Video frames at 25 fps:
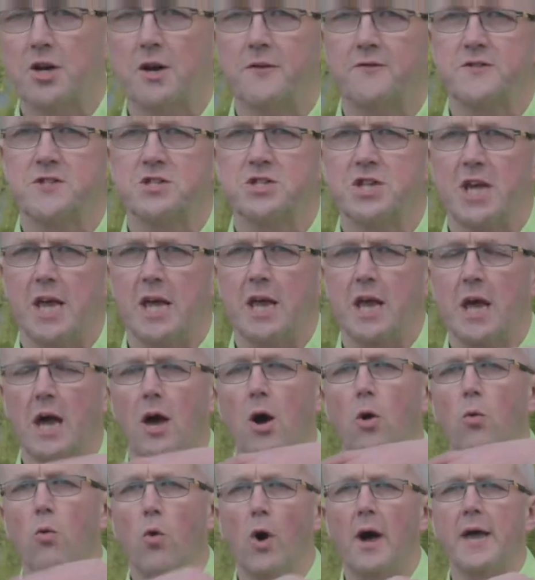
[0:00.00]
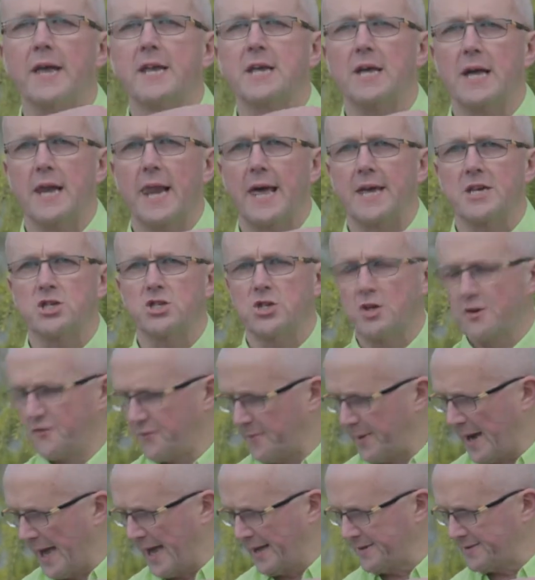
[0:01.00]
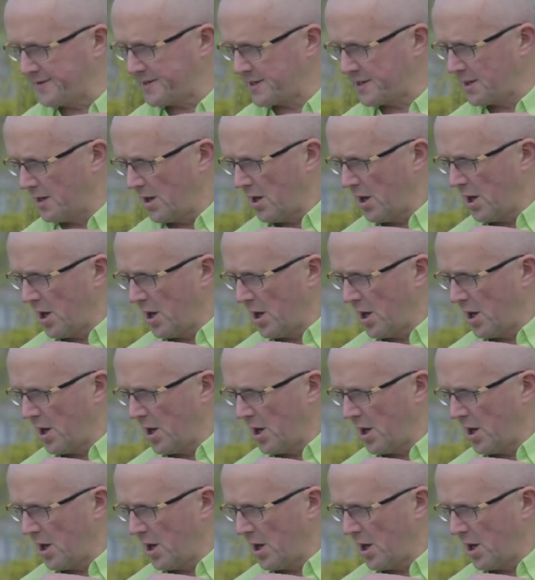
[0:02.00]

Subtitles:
enough to take a wide collection of plants.